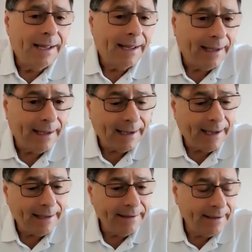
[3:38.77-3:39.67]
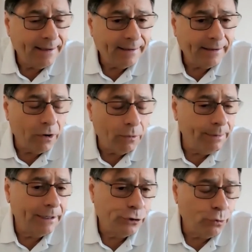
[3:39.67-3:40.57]
And we
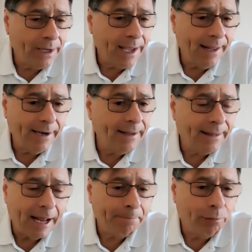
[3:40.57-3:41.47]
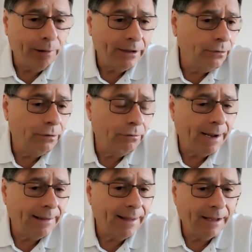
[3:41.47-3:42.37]
would adjudicate it at that point, do the
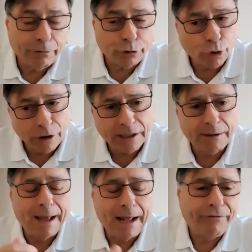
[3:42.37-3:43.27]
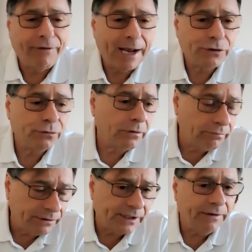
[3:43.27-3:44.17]
right thing, return it to the manufacturer,
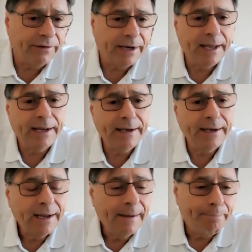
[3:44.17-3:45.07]
receive it in,